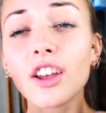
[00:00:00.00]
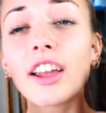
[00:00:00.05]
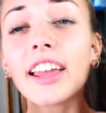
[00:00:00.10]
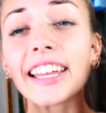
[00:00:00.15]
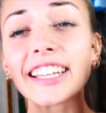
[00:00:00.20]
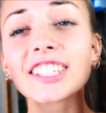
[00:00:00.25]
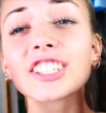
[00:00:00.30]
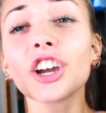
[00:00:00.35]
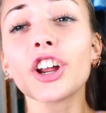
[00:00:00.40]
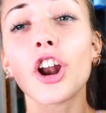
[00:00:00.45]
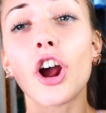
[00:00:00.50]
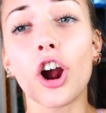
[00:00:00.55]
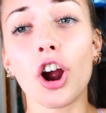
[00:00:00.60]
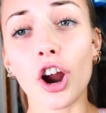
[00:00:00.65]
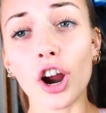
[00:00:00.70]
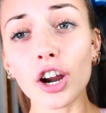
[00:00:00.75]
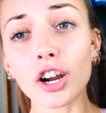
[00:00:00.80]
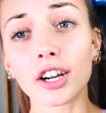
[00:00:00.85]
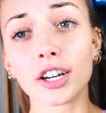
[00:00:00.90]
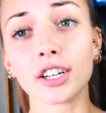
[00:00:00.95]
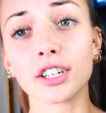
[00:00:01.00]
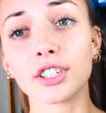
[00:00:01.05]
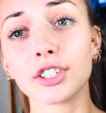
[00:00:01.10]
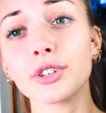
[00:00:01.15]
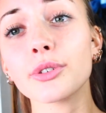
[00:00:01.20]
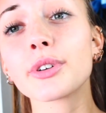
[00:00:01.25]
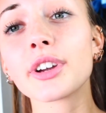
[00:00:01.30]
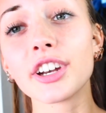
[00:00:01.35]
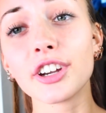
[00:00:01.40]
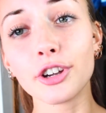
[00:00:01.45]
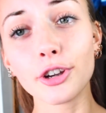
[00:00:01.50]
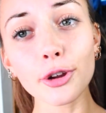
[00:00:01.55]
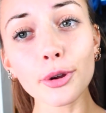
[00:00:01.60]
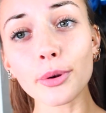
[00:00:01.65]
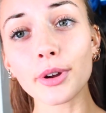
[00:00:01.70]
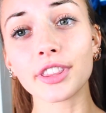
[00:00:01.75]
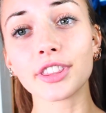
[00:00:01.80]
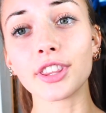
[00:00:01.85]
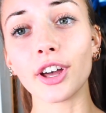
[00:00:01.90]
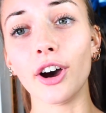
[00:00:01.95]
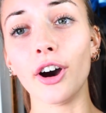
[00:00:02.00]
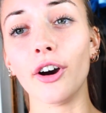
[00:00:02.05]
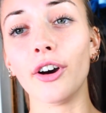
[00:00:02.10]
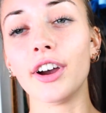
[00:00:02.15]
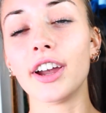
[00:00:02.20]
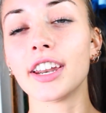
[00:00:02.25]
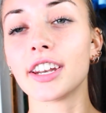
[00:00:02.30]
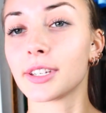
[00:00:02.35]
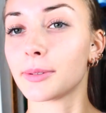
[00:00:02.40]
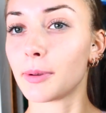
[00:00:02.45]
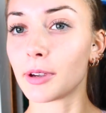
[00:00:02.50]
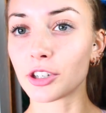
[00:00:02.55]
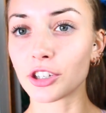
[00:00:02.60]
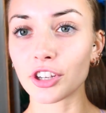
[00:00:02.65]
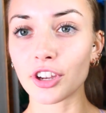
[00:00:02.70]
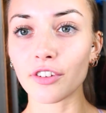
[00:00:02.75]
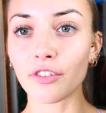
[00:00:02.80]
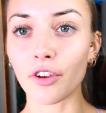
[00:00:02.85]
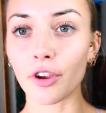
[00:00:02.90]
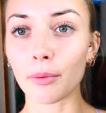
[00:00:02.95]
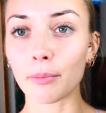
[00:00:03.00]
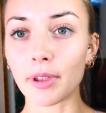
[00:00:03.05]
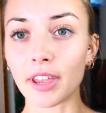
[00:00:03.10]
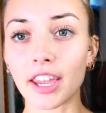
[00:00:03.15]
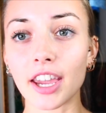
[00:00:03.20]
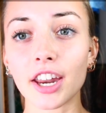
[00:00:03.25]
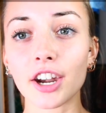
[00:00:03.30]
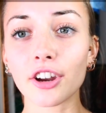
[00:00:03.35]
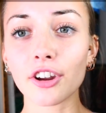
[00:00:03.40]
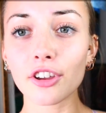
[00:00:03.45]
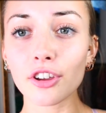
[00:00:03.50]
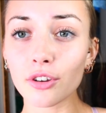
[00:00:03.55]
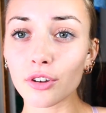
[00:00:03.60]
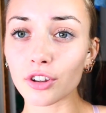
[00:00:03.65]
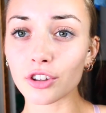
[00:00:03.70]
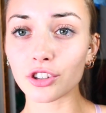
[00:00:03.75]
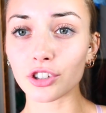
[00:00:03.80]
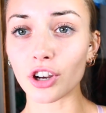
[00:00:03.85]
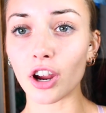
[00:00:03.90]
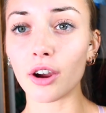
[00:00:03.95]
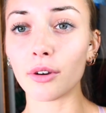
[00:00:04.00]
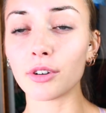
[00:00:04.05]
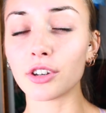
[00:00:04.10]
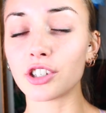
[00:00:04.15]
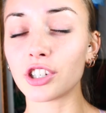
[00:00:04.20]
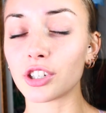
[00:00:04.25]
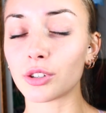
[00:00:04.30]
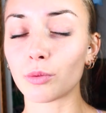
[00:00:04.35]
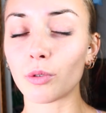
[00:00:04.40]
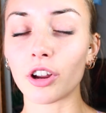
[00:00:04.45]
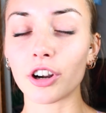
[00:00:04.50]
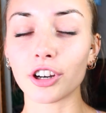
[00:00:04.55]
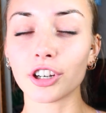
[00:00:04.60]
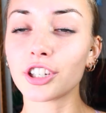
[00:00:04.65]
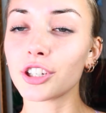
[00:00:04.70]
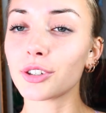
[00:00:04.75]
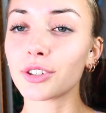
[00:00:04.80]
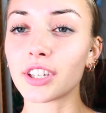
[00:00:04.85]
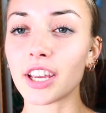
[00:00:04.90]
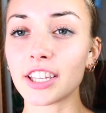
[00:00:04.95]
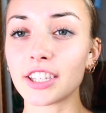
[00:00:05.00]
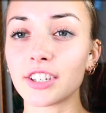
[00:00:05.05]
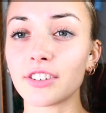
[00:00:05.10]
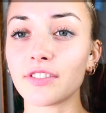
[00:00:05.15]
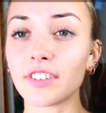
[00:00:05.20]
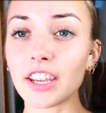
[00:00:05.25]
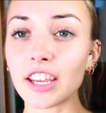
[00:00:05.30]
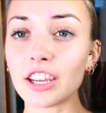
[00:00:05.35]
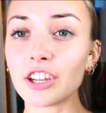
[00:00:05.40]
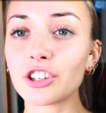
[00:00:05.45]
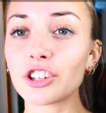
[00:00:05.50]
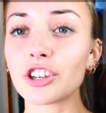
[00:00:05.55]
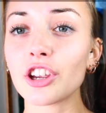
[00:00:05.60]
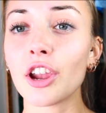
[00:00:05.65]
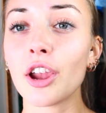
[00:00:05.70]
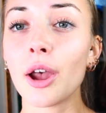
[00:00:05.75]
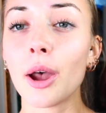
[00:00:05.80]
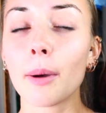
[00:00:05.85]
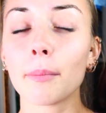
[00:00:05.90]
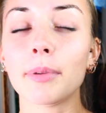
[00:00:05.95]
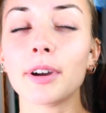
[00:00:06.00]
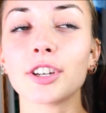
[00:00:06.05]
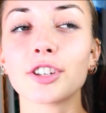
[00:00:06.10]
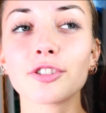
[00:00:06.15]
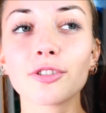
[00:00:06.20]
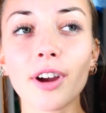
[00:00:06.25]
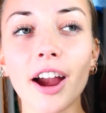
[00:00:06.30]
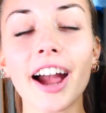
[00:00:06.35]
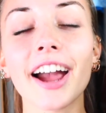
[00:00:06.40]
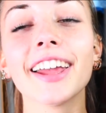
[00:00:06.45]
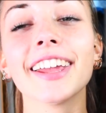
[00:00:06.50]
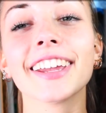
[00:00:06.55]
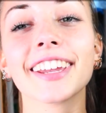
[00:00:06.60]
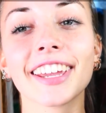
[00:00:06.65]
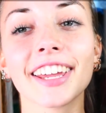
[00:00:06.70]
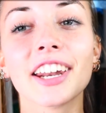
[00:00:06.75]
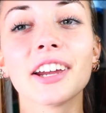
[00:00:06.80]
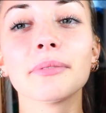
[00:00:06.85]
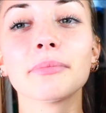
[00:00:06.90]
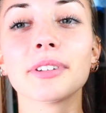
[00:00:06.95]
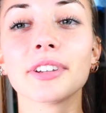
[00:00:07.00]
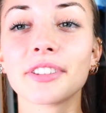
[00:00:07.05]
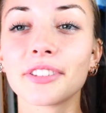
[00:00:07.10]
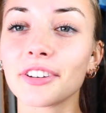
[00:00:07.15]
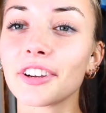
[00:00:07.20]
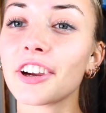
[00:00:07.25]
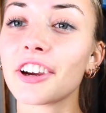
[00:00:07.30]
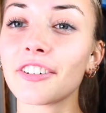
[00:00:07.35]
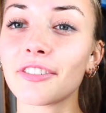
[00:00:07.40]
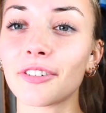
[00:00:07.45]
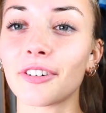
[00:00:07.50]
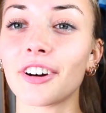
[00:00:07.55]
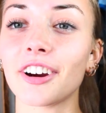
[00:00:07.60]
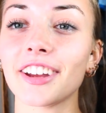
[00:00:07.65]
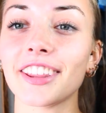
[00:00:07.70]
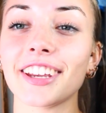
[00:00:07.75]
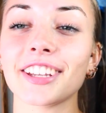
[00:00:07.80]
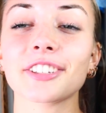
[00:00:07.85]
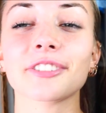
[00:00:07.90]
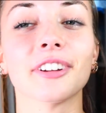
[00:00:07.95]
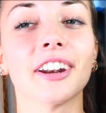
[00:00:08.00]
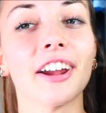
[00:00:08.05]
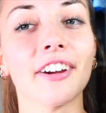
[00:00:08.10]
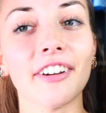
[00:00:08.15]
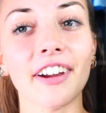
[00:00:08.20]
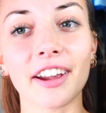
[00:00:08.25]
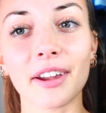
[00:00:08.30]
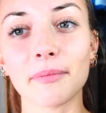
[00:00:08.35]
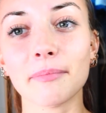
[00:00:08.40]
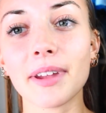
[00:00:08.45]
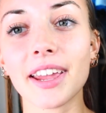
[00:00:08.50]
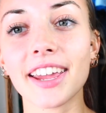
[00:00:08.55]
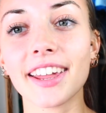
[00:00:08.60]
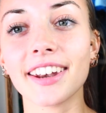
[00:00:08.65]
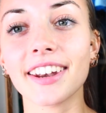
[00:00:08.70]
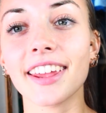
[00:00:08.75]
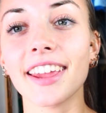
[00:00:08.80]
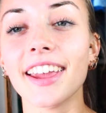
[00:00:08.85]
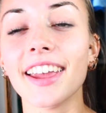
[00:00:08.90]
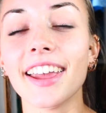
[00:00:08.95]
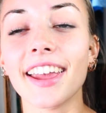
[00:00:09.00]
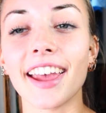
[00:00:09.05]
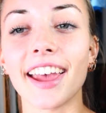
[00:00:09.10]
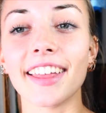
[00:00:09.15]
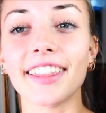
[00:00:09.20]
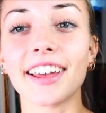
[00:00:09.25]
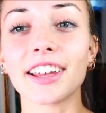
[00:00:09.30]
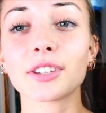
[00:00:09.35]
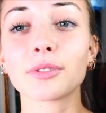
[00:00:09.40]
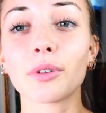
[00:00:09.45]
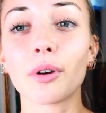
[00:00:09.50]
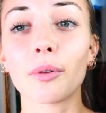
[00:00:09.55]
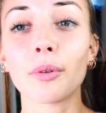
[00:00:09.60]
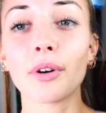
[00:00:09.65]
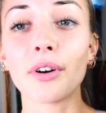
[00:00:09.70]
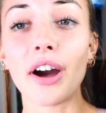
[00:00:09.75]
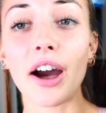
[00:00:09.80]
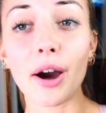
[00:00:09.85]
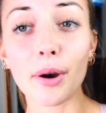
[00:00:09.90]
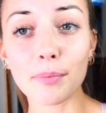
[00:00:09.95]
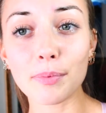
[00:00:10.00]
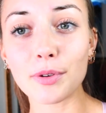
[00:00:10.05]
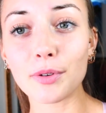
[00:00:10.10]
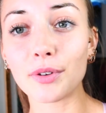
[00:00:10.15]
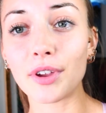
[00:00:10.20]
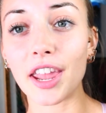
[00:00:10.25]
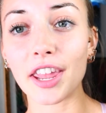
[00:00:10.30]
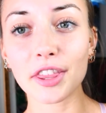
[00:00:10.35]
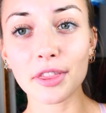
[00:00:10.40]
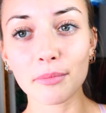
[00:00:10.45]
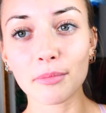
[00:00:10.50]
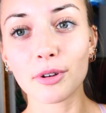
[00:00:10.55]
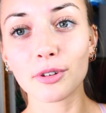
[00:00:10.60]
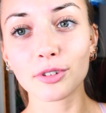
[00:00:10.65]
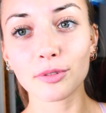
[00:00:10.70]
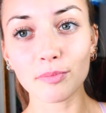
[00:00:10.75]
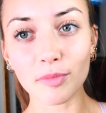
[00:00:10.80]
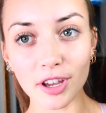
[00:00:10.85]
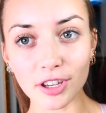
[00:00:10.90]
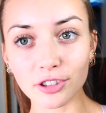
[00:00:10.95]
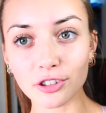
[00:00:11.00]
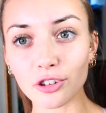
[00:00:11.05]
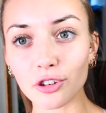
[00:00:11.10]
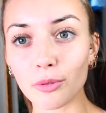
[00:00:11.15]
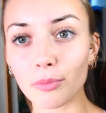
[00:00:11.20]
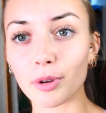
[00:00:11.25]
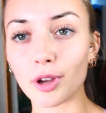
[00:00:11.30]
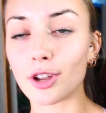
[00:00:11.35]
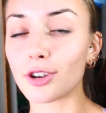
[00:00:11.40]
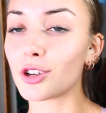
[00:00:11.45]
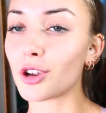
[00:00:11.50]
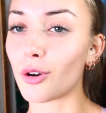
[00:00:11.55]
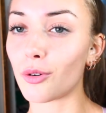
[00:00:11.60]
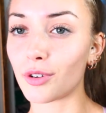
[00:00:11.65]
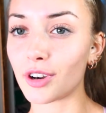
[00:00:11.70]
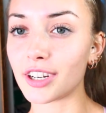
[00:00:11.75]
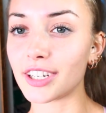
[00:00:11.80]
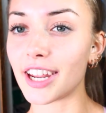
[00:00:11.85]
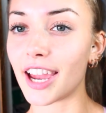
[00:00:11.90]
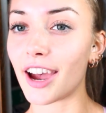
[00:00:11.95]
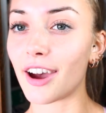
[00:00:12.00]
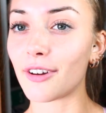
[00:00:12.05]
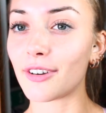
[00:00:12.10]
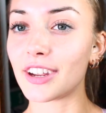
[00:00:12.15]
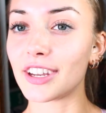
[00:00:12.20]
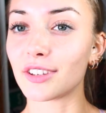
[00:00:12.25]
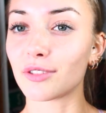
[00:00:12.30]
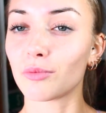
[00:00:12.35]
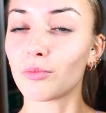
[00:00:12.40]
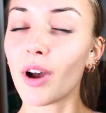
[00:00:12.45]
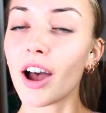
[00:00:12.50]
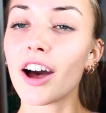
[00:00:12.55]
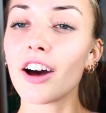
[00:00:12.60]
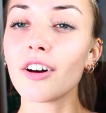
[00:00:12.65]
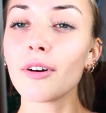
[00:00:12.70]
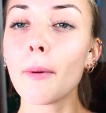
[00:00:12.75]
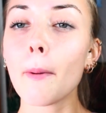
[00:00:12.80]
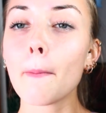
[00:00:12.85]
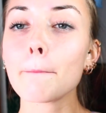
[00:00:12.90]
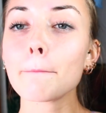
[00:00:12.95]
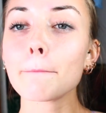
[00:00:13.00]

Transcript: it's gonna hurt. You can do it though. And especially if you're a beginner, you can start with just one or two sets of each, but try and get up to three or four. That's what I recommend. And that's what will help you gain the most muscle, but tone it down as well.